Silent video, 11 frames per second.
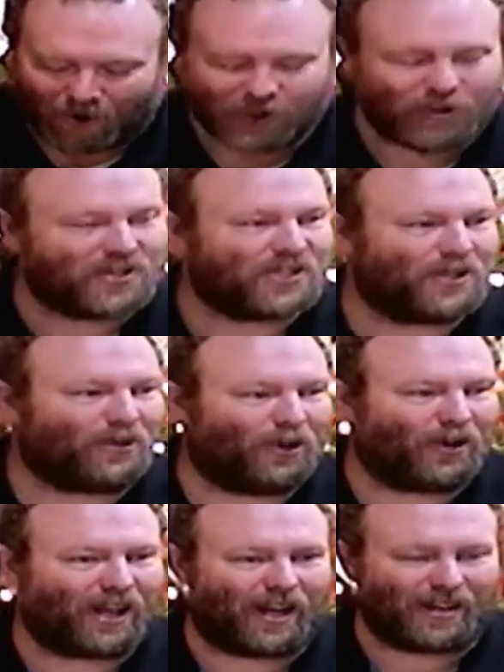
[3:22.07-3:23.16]
you still
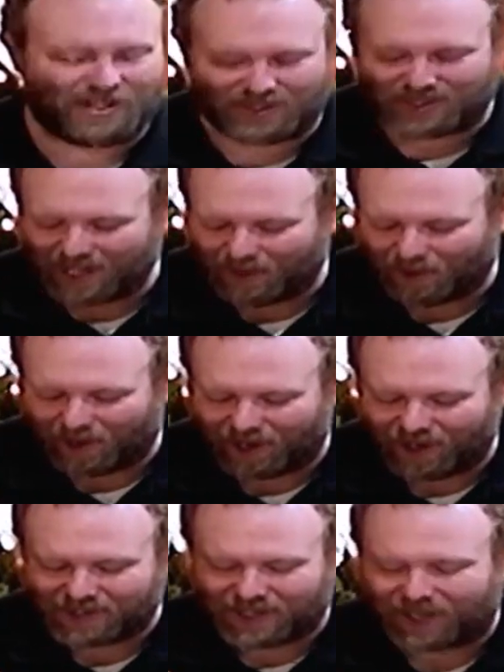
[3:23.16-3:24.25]
looking to see what it
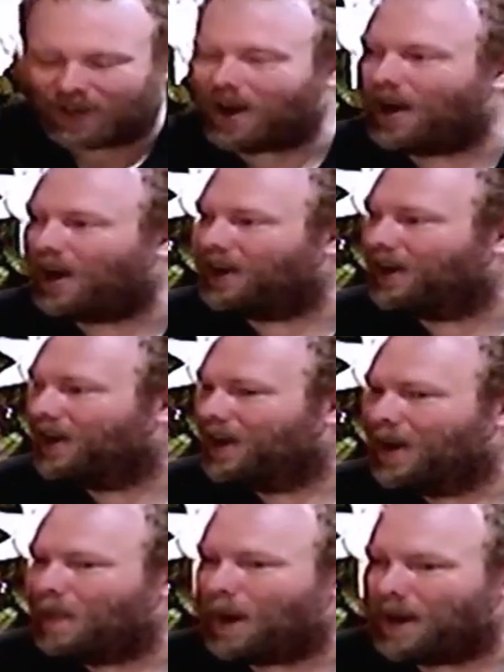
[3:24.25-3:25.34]
is that God
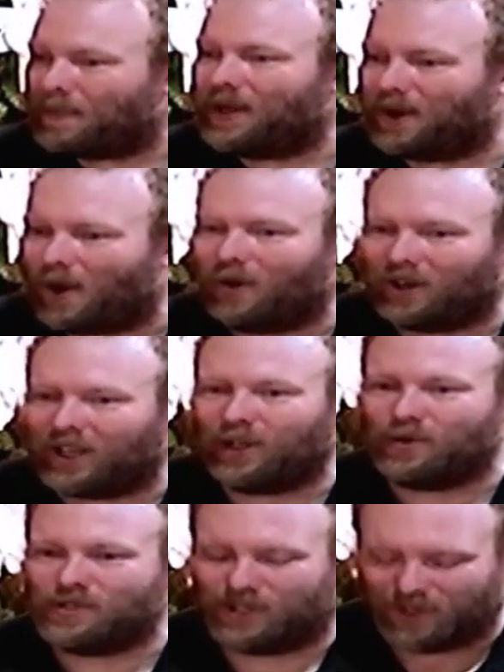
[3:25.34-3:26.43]
might be calling
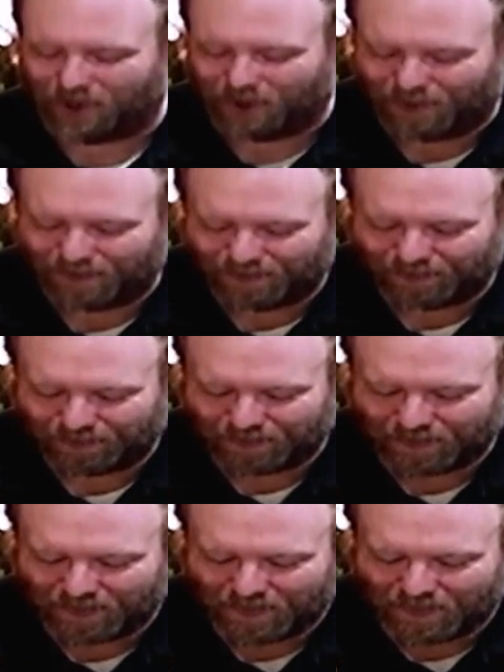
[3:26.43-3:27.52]
you to do?
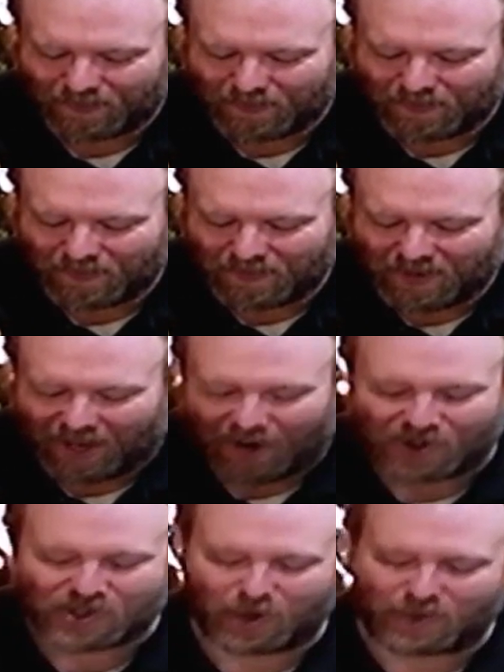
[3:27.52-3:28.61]
In
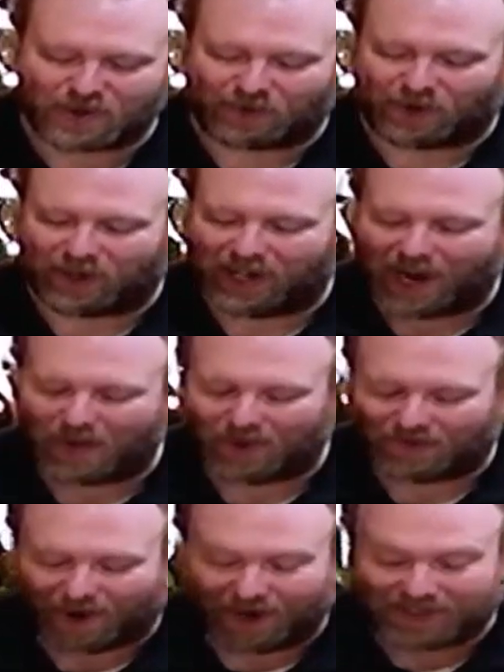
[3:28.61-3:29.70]
our scripture for today, we
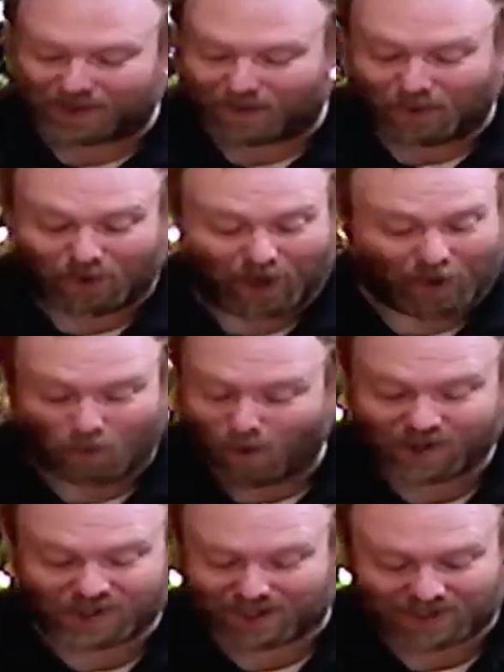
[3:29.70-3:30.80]
find someone that
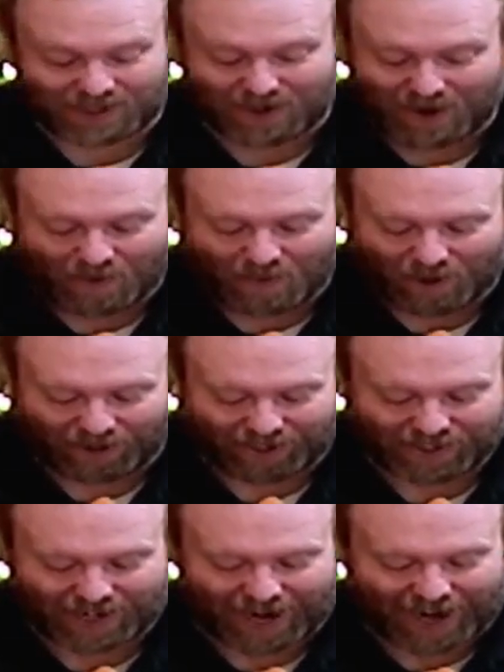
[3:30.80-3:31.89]
wasn't willing
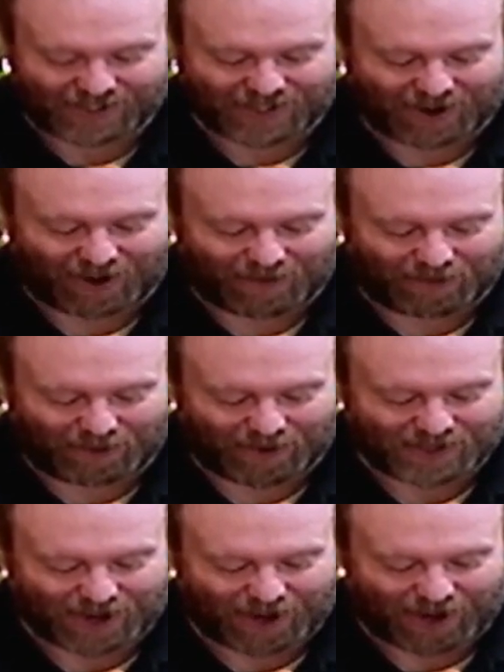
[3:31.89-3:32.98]
to ask God for a
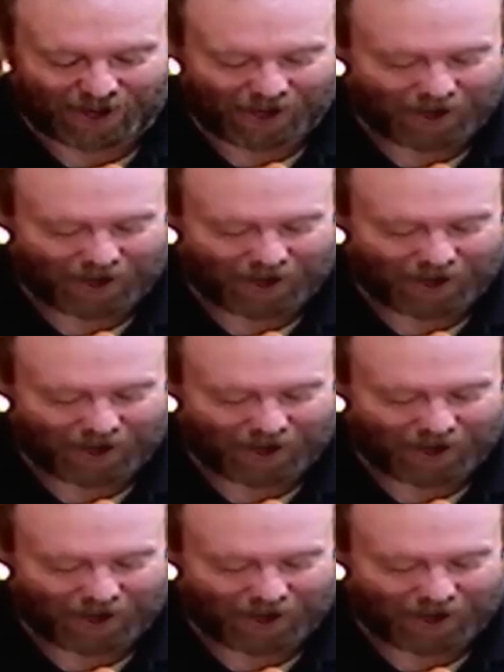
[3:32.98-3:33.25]
sign.